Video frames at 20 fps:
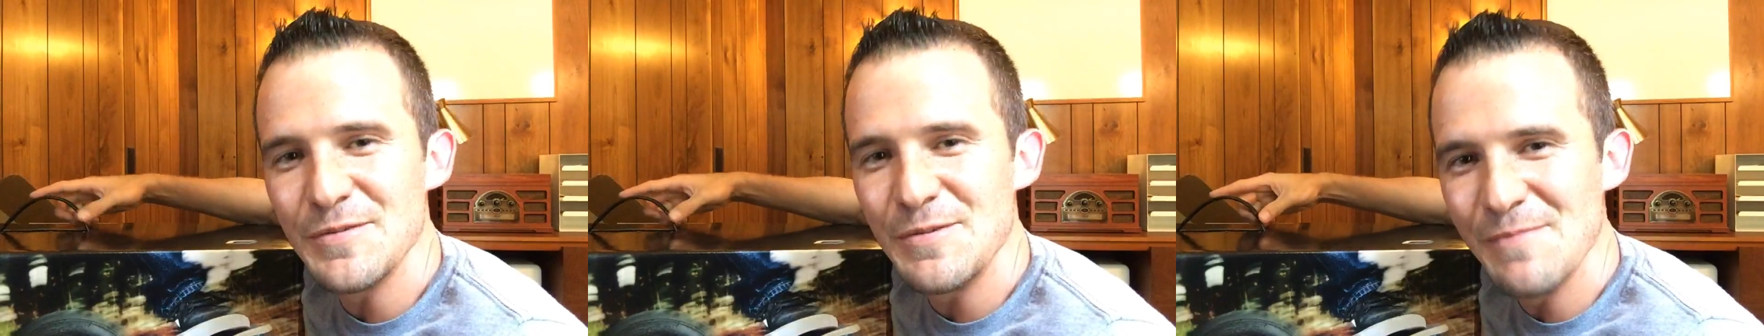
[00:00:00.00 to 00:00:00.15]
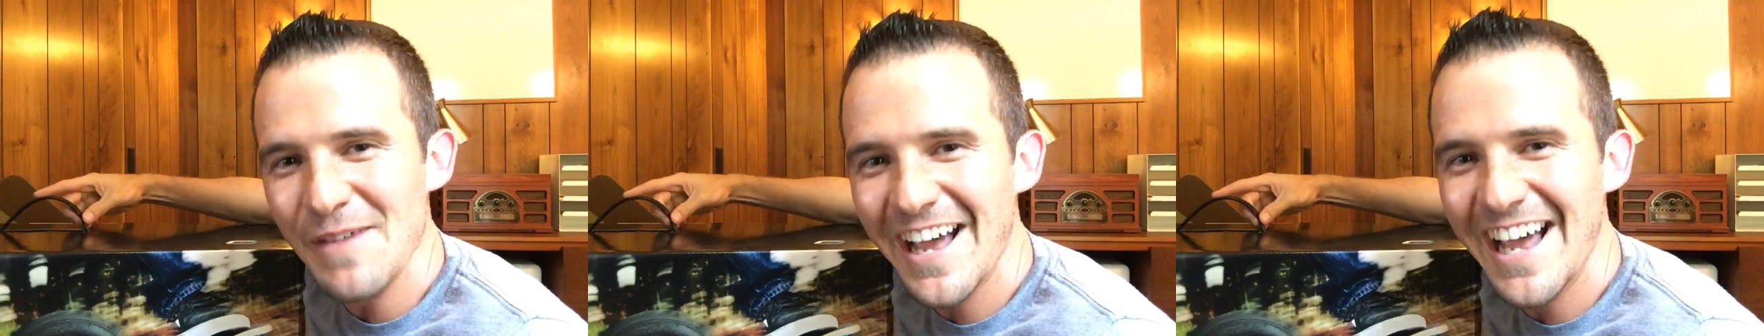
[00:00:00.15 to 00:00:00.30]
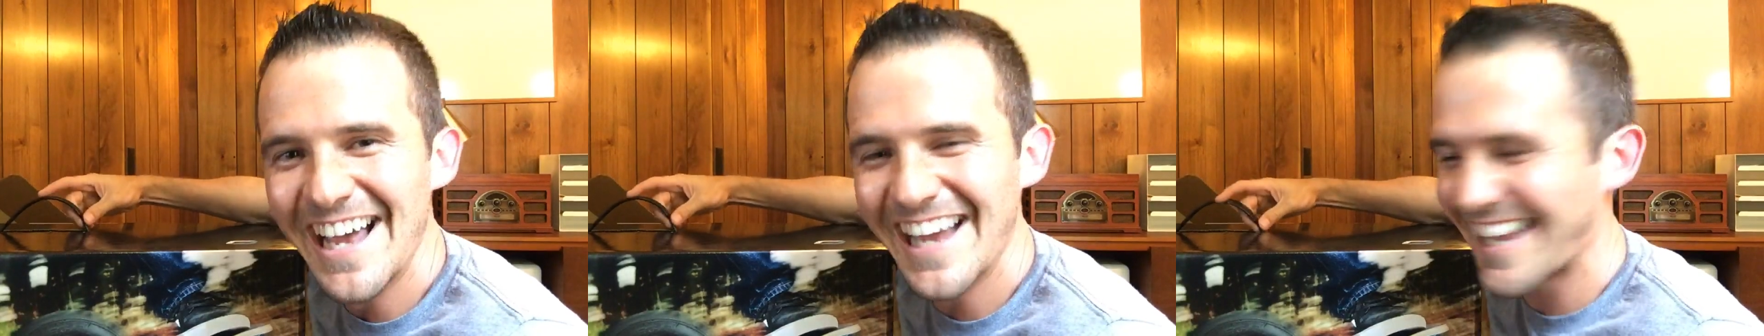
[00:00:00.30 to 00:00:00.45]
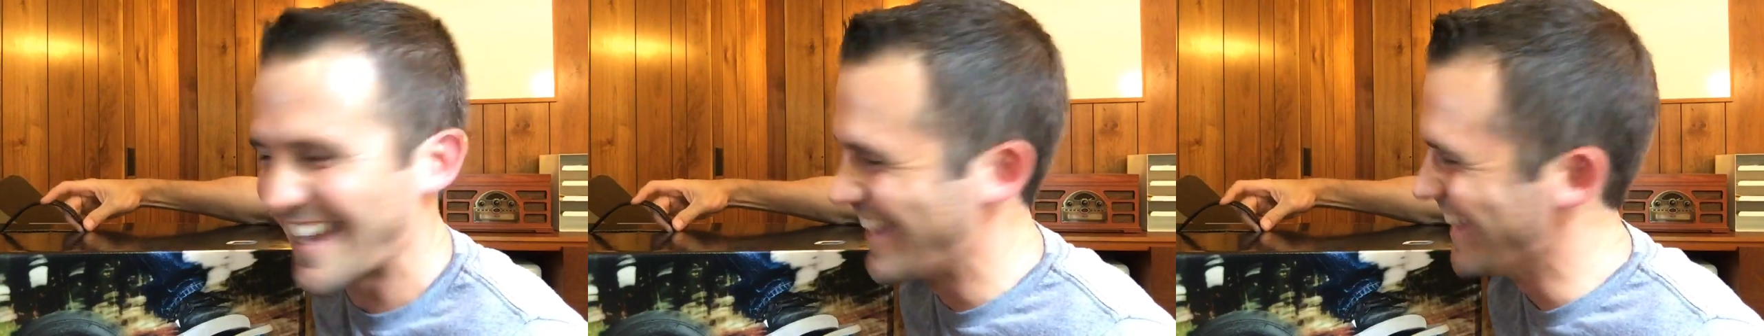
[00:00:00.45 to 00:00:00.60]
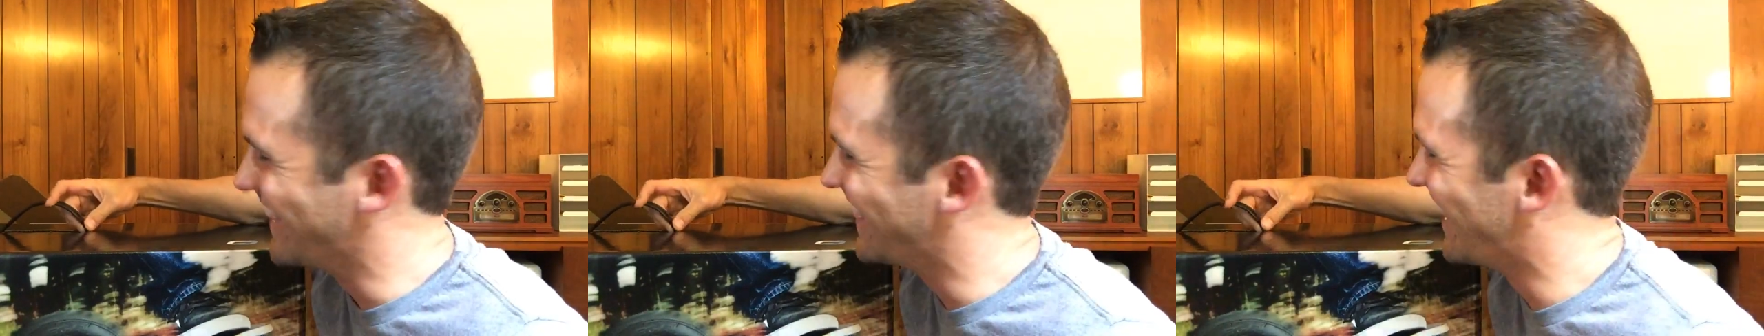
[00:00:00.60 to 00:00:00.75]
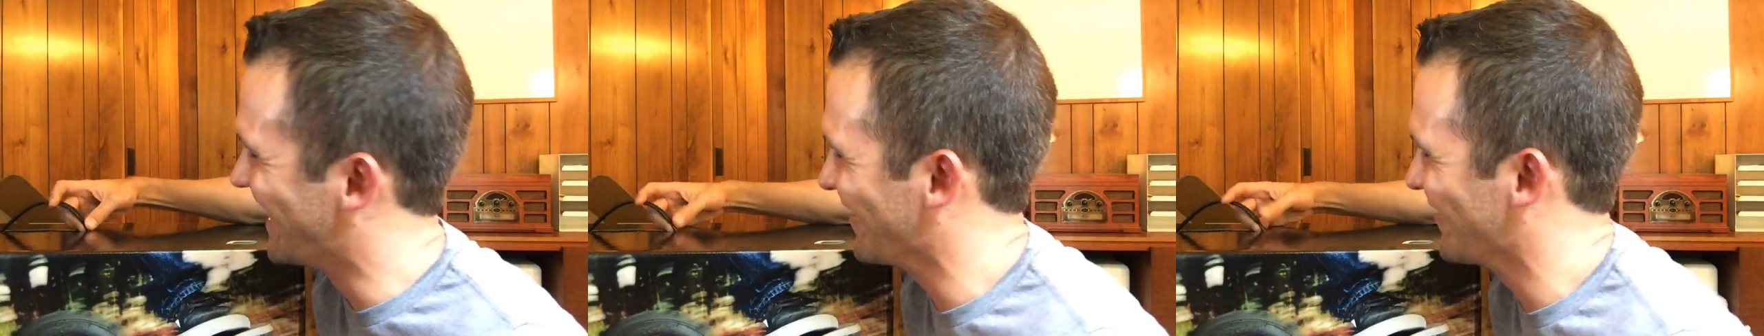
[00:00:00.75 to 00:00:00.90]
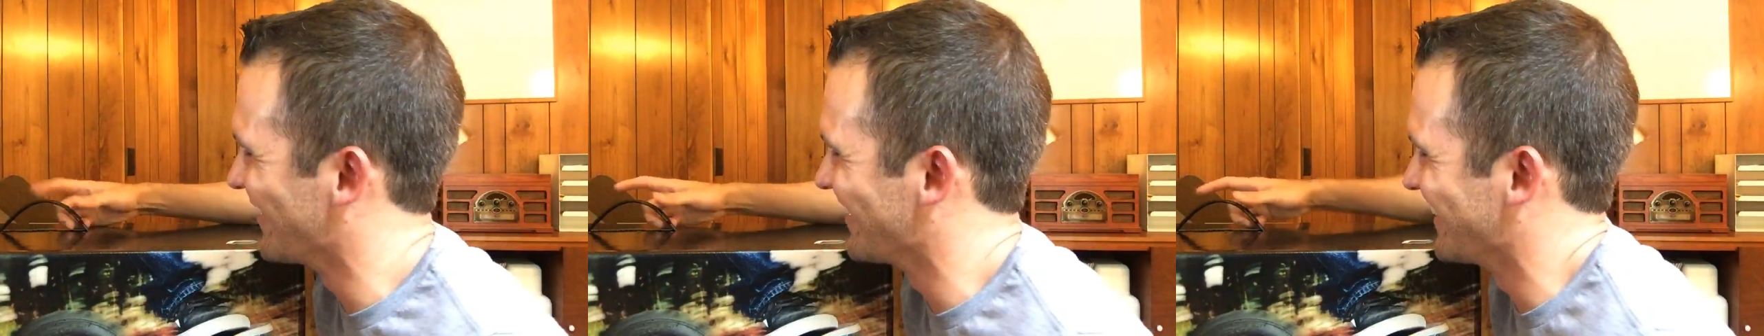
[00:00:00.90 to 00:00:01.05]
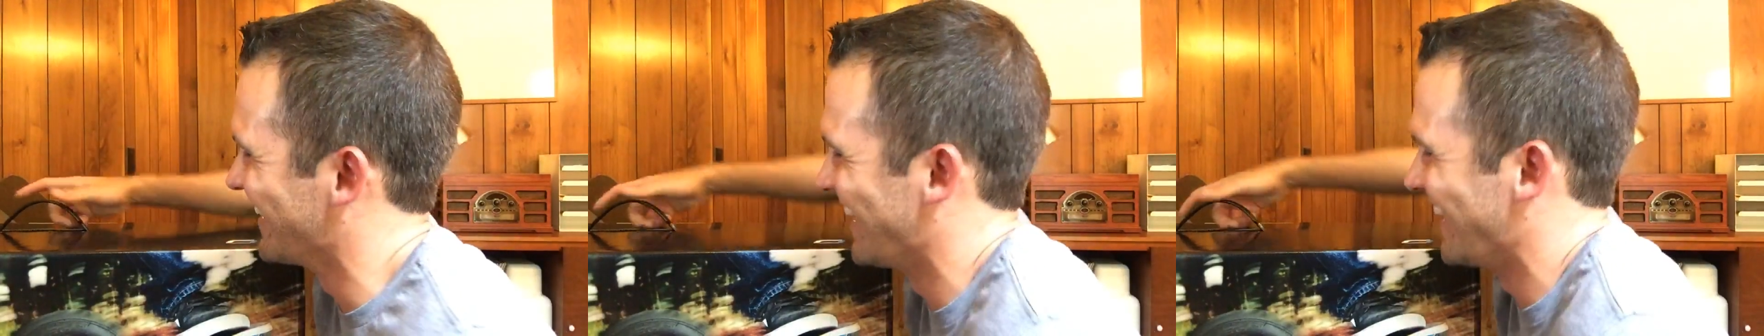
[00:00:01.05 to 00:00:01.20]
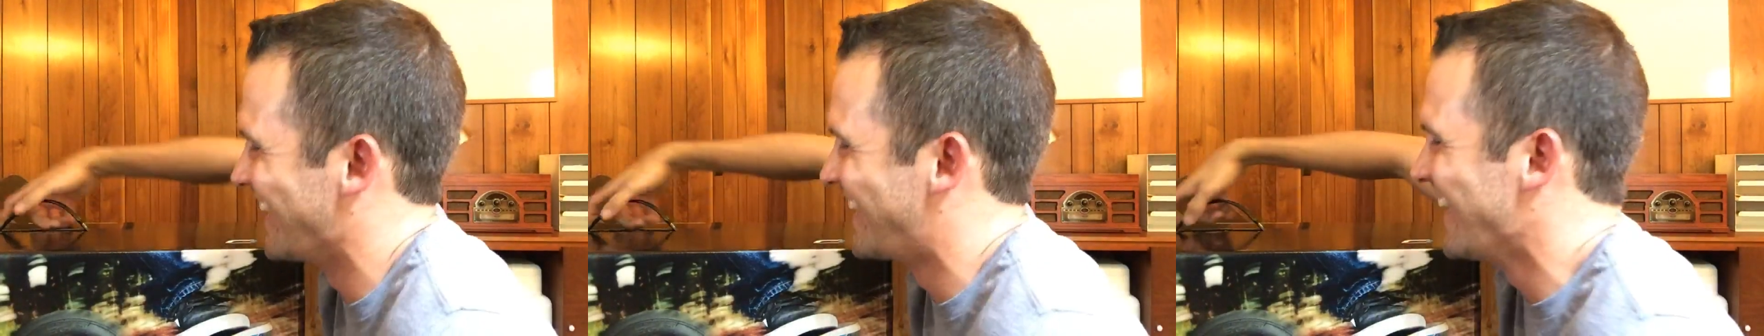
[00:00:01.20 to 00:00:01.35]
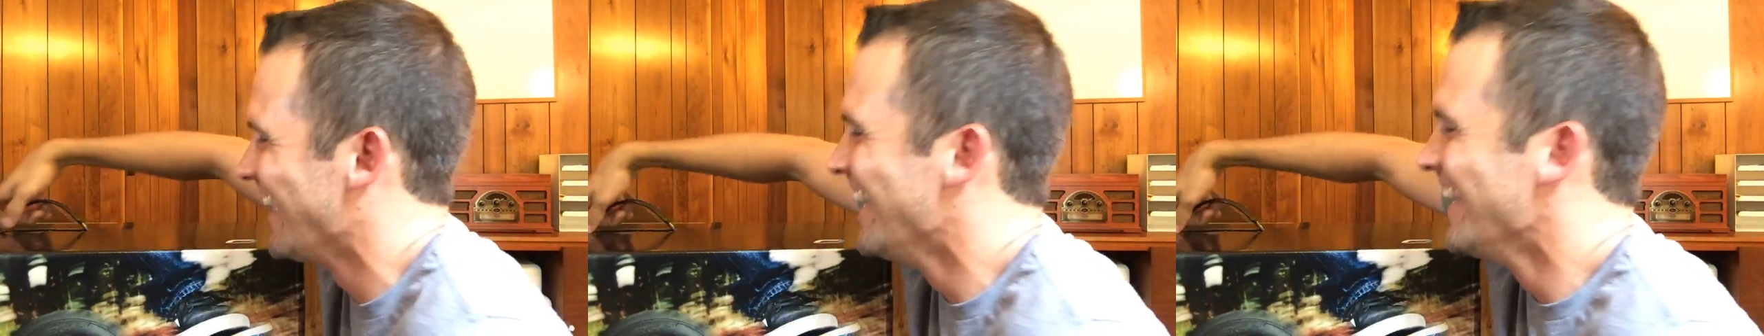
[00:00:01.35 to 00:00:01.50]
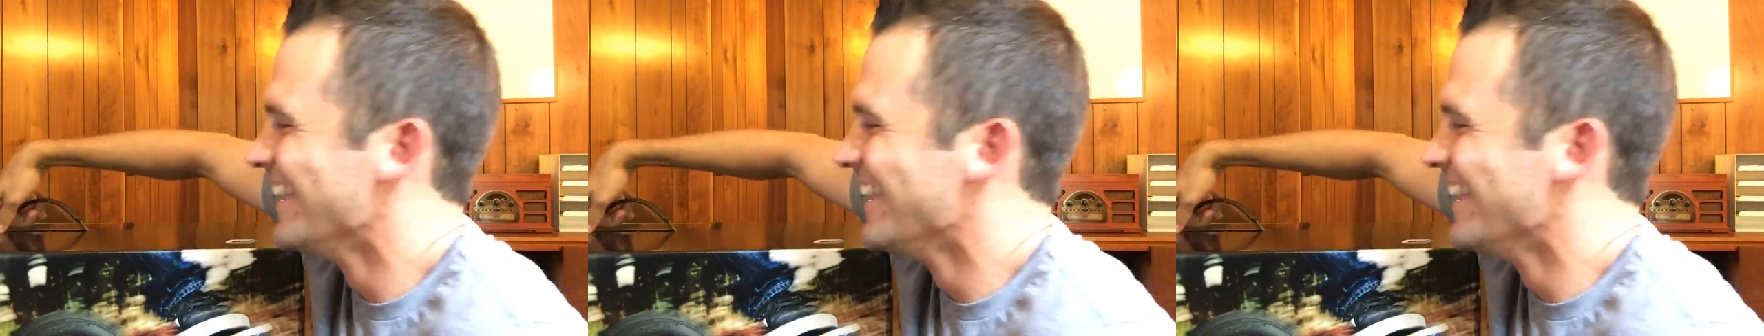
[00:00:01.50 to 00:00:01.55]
back and they're like,